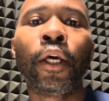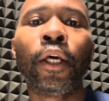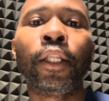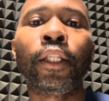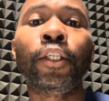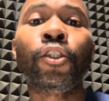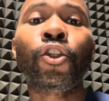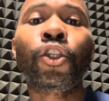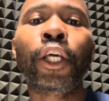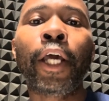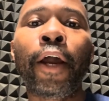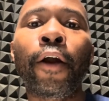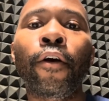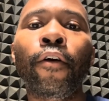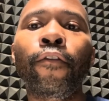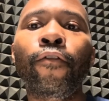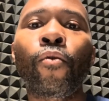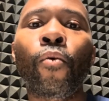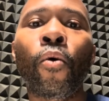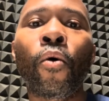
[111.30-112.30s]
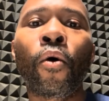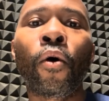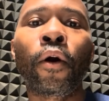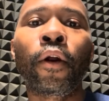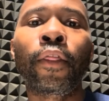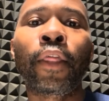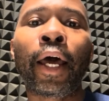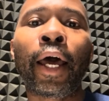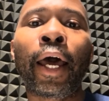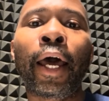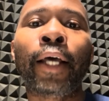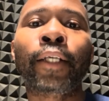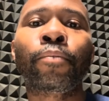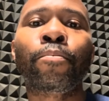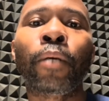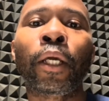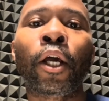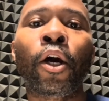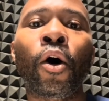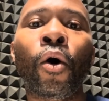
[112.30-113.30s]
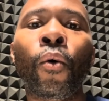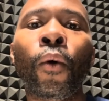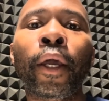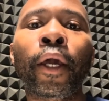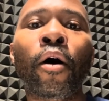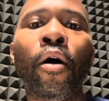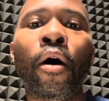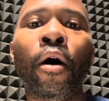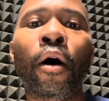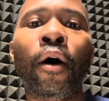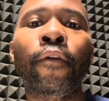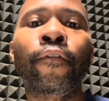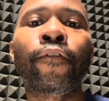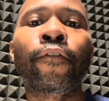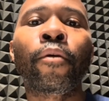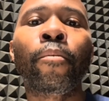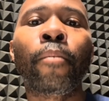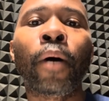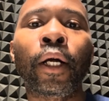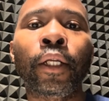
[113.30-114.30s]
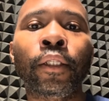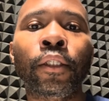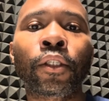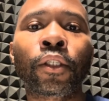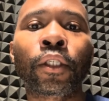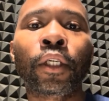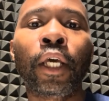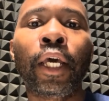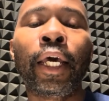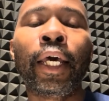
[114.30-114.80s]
This tariff war that has been going on for months